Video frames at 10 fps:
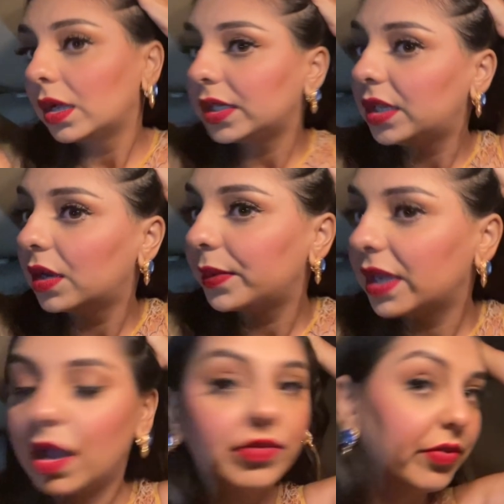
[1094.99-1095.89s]
Here we
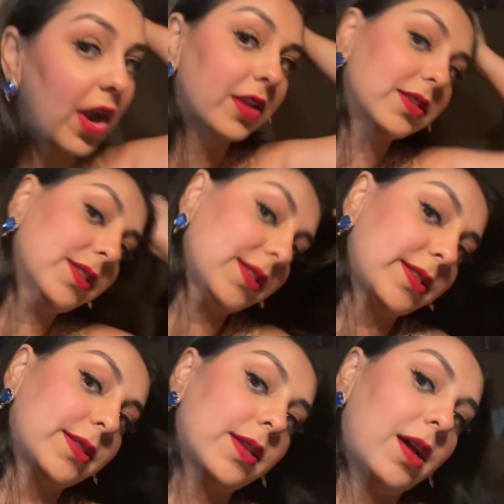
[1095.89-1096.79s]
are,
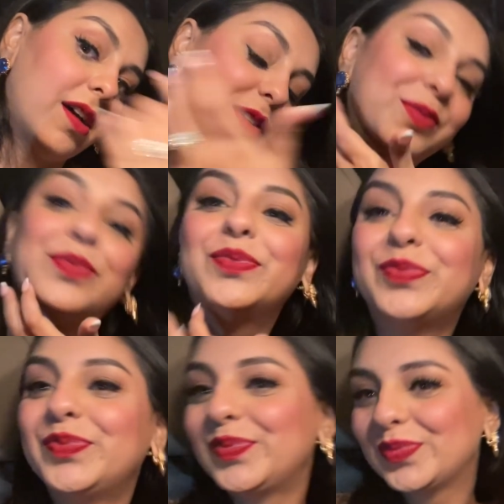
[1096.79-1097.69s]
friends.
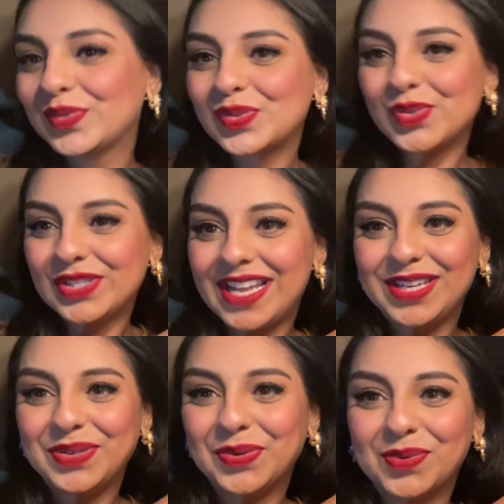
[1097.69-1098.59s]
Just
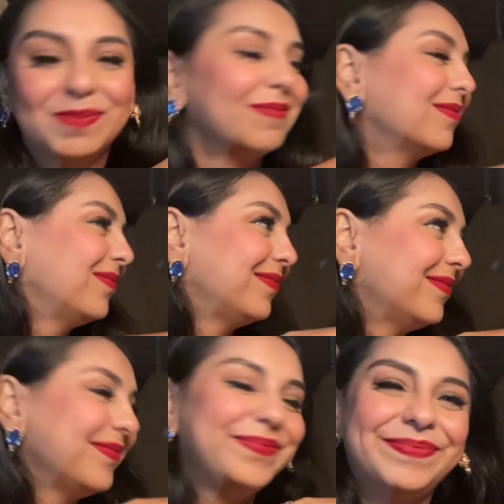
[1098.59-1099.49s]
letting you know.
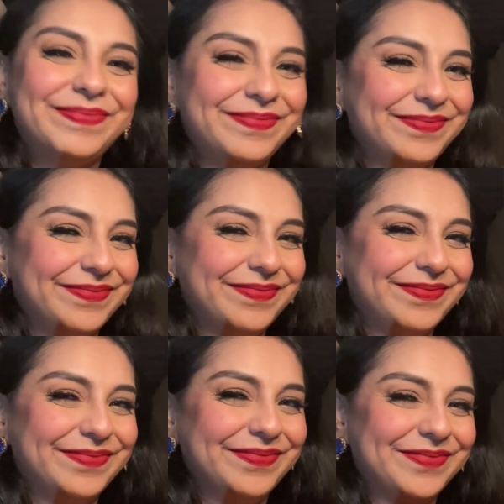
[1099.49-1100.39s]
I
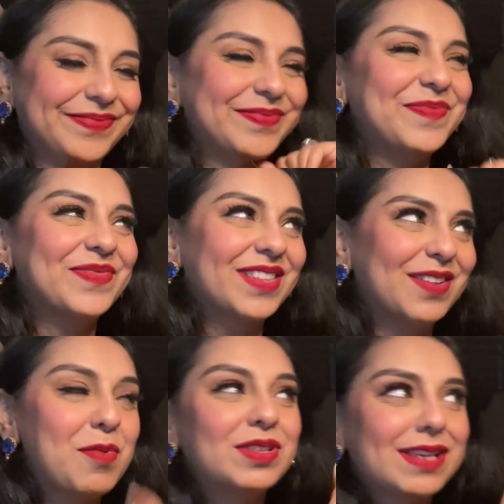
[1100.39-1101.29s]

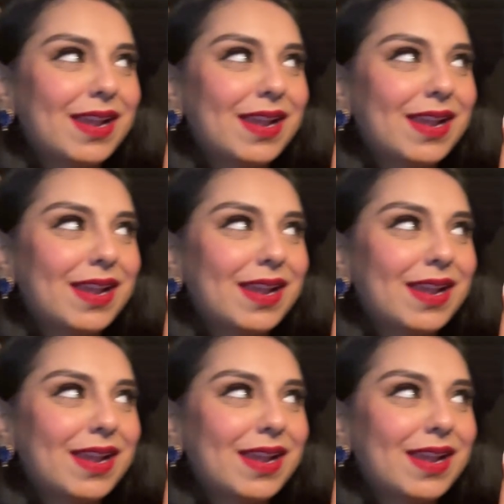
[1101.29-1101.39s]
won't say